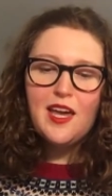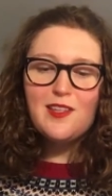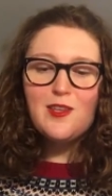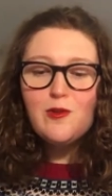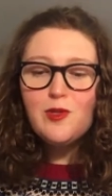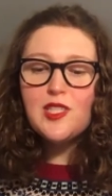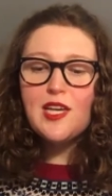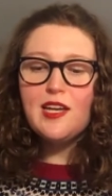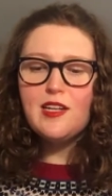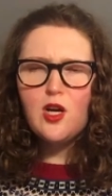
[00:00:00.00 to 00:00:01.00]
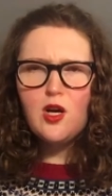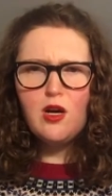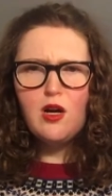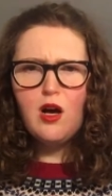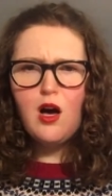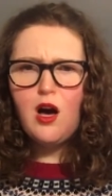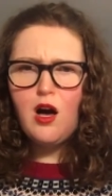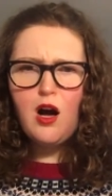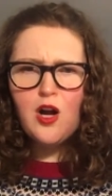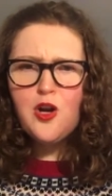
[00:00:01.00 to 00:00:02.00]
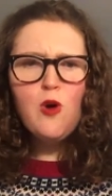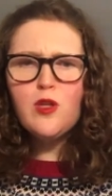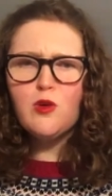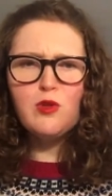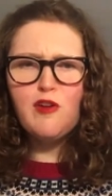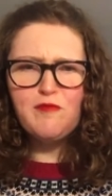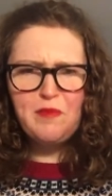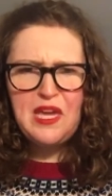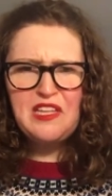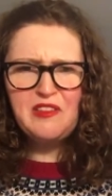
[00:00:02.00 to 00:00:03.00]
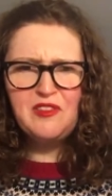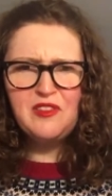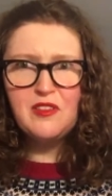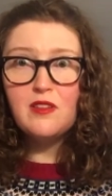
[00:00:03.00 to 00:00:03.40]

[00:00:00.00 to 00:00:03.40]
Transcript: And you said, I know you love beans.